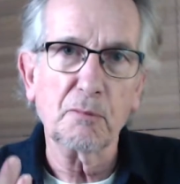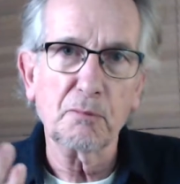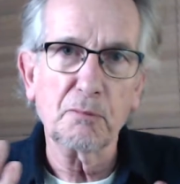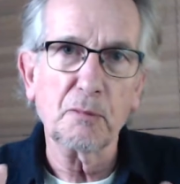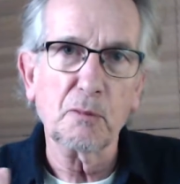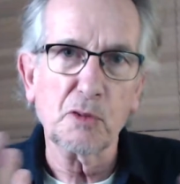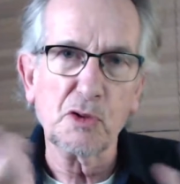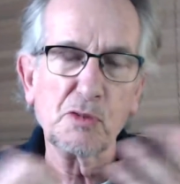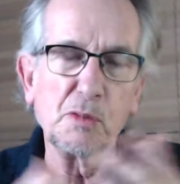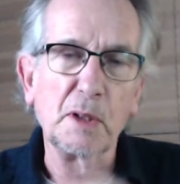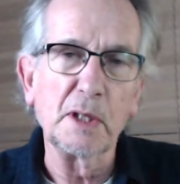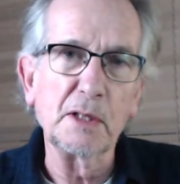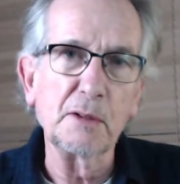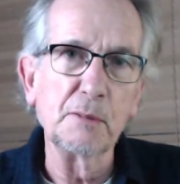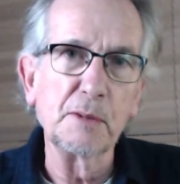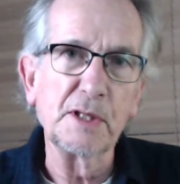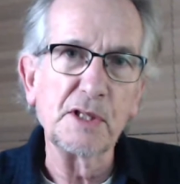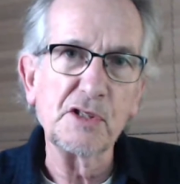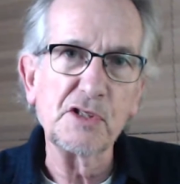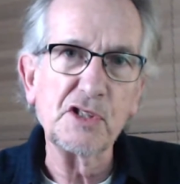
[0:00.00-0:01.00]
was working
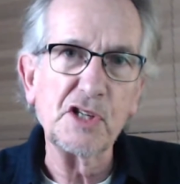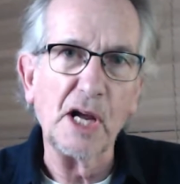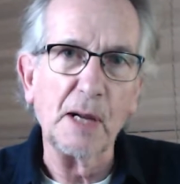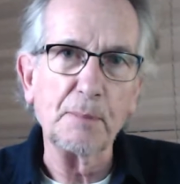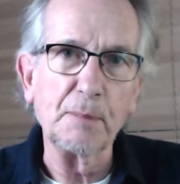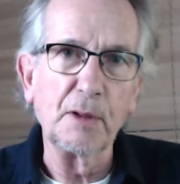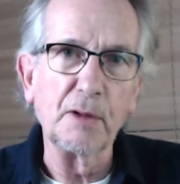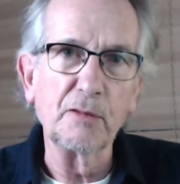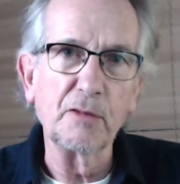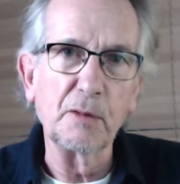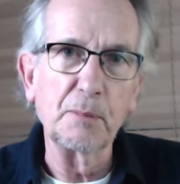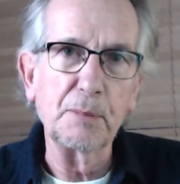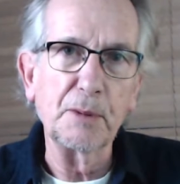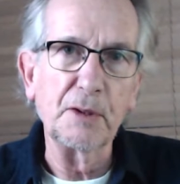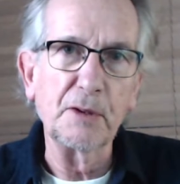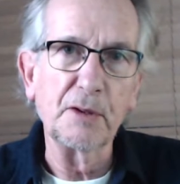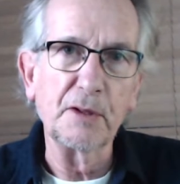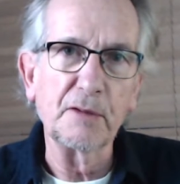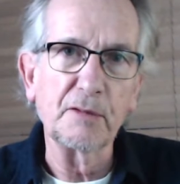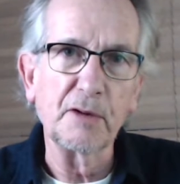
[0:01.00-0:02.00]
with this chap over a
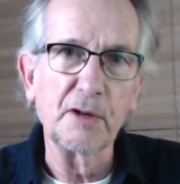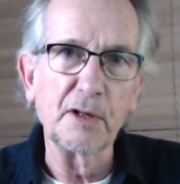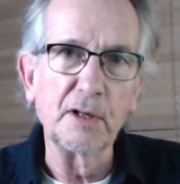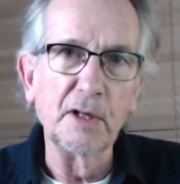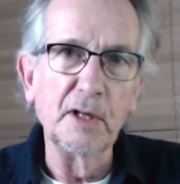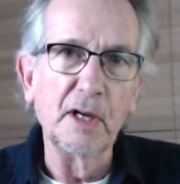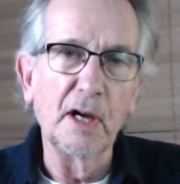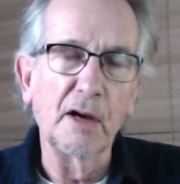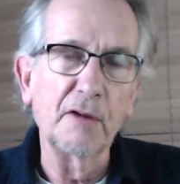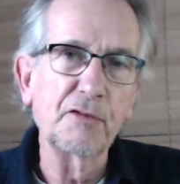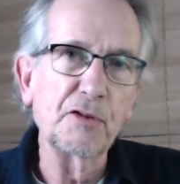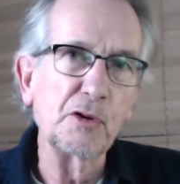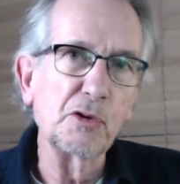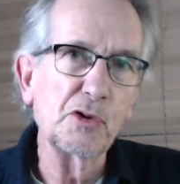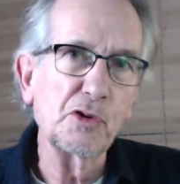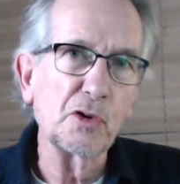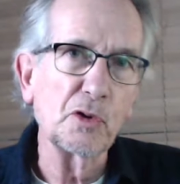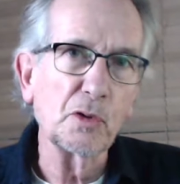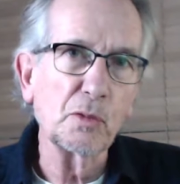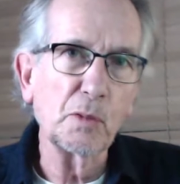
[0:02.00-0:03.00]
period of a few
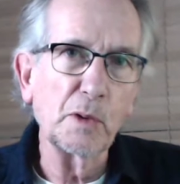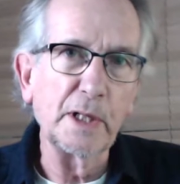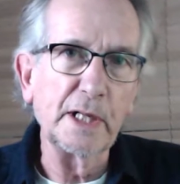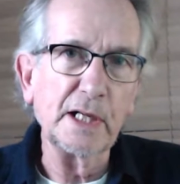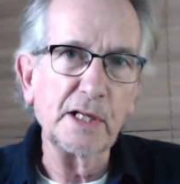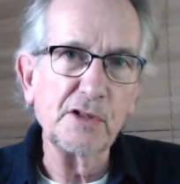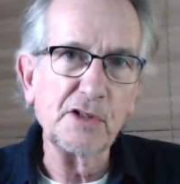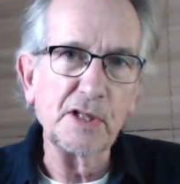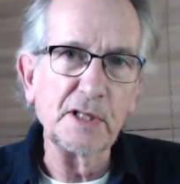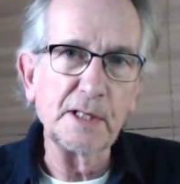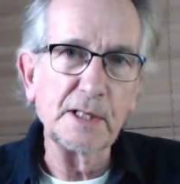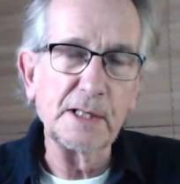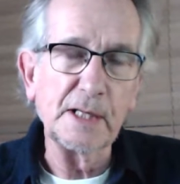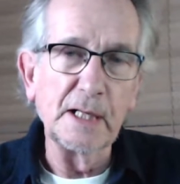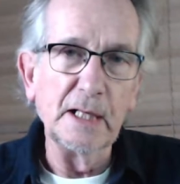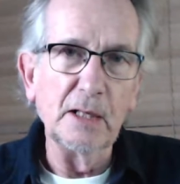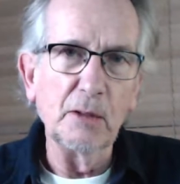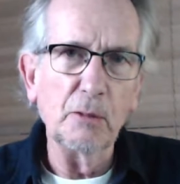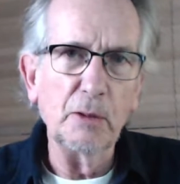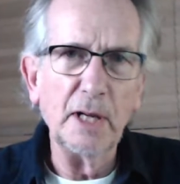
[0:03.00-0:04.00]
short weeks, and
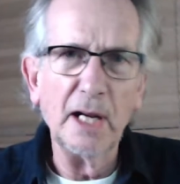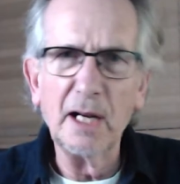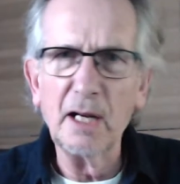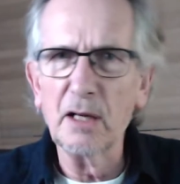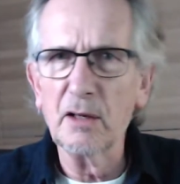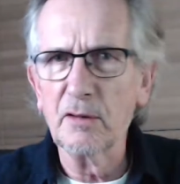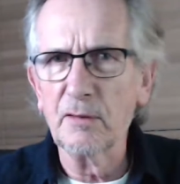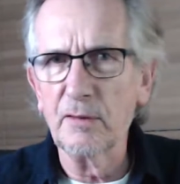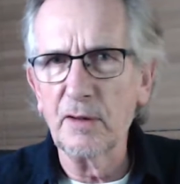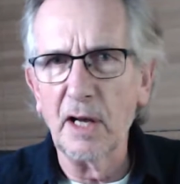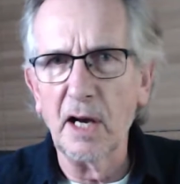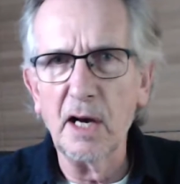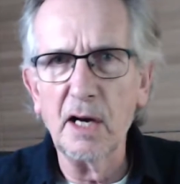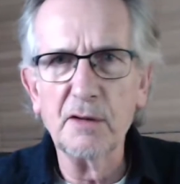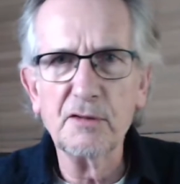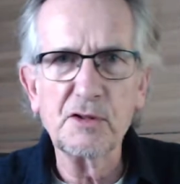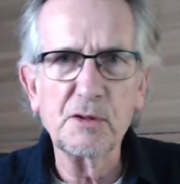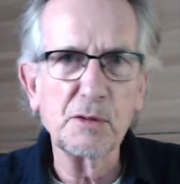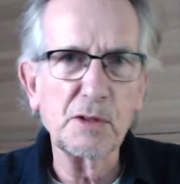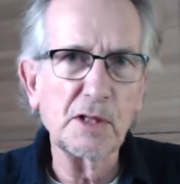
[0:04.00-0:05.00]
we had a lot of
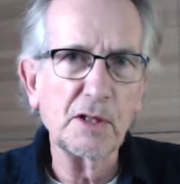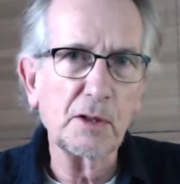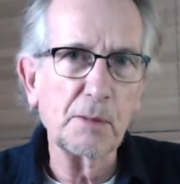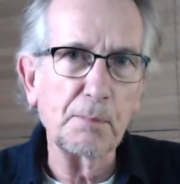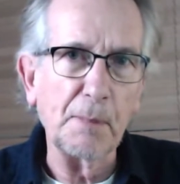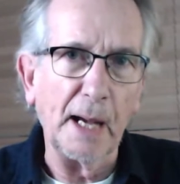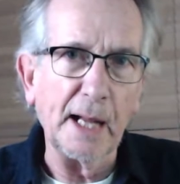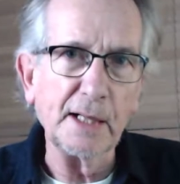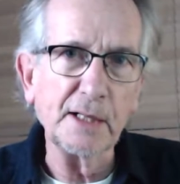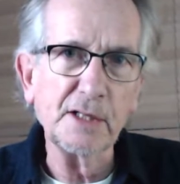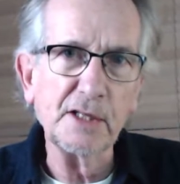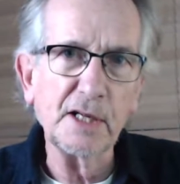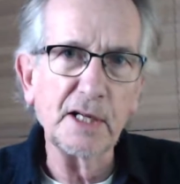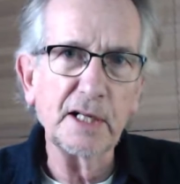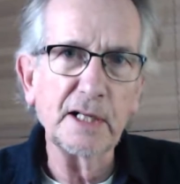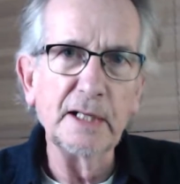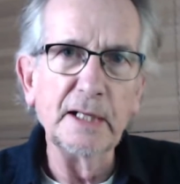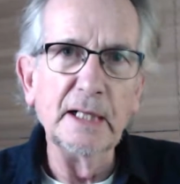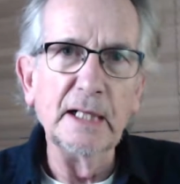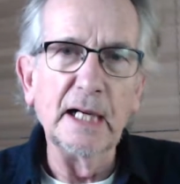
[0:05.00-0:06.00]
laughs. There was a lot of banter,
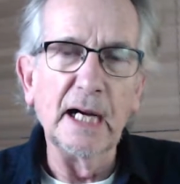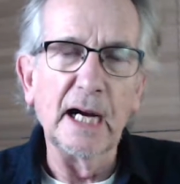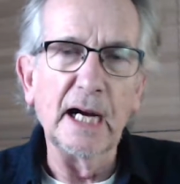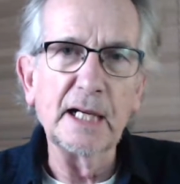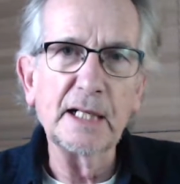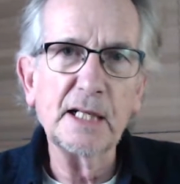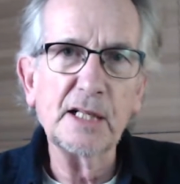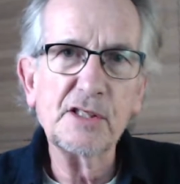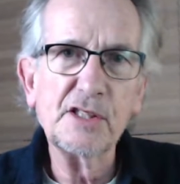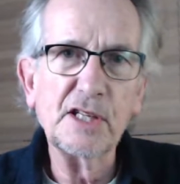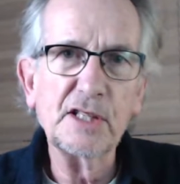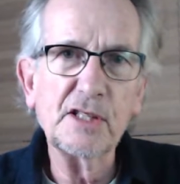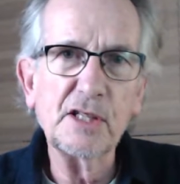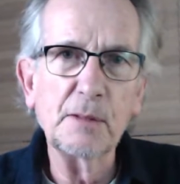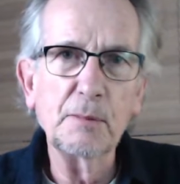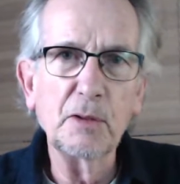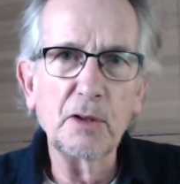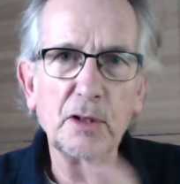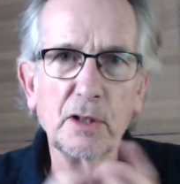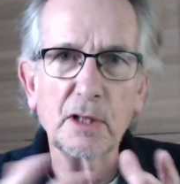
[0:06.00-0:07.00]
and I said to
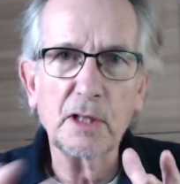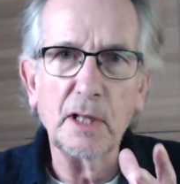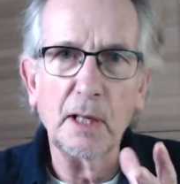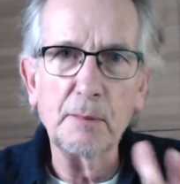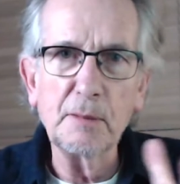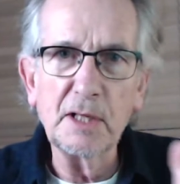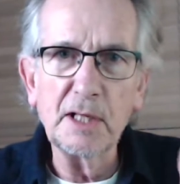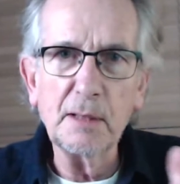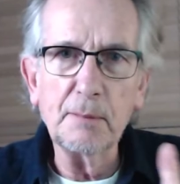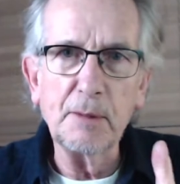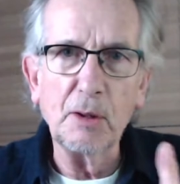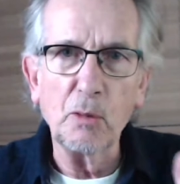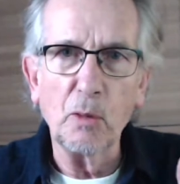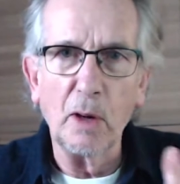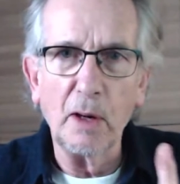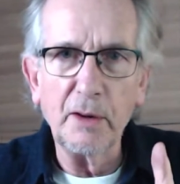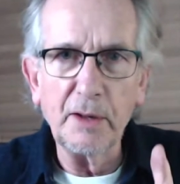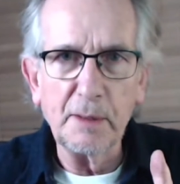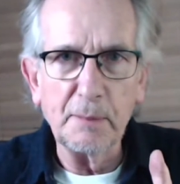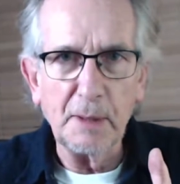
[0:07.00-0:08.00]
him, "Look, I'm a little bit
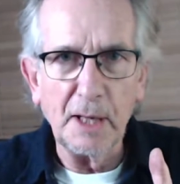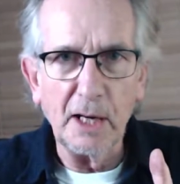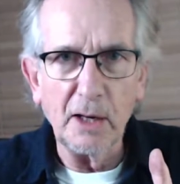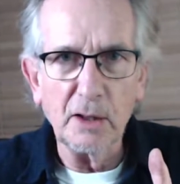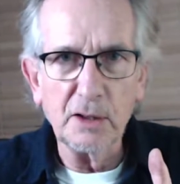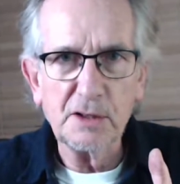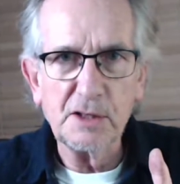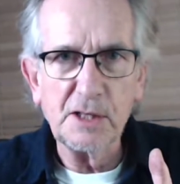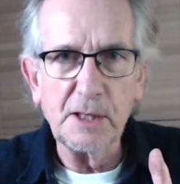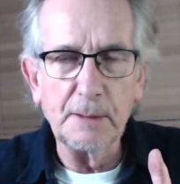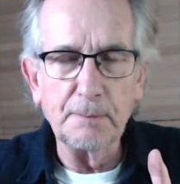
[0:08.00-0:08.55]
worried about."